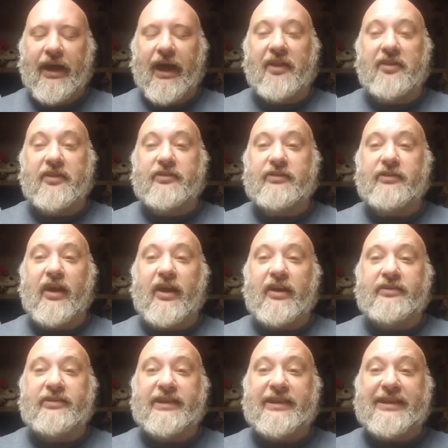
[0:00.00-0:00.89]
Uh, this
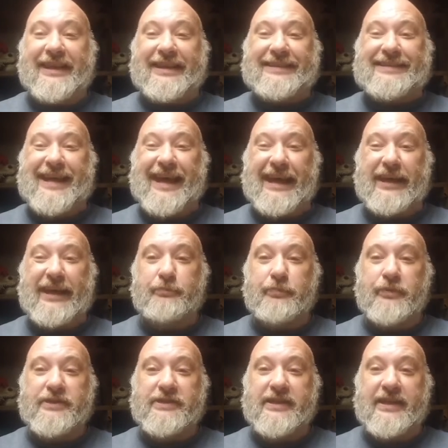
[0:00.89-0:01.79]
clocks in at
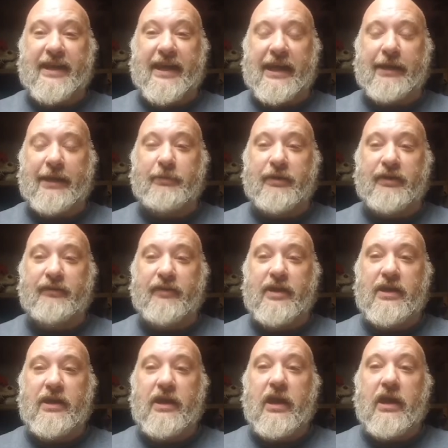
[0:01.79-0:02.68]
ten percent A B
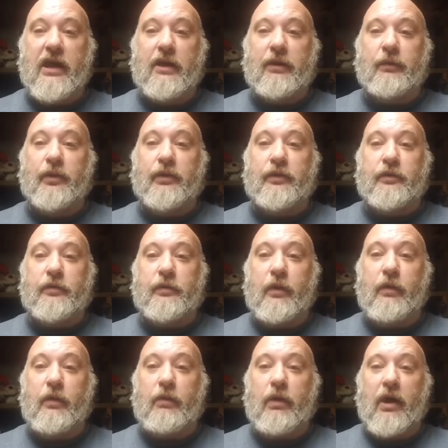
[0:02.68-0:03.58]
V with
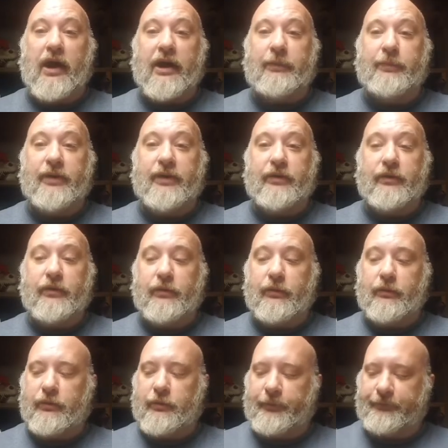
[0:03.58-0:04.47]
no I B
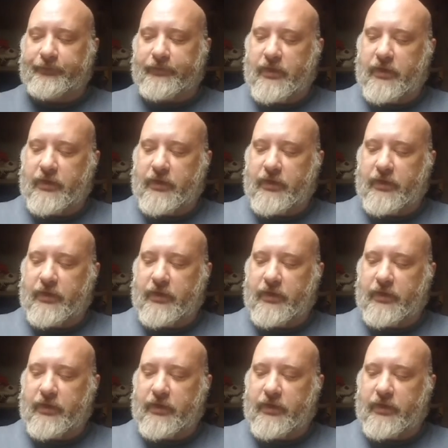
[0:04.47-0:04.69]
Us.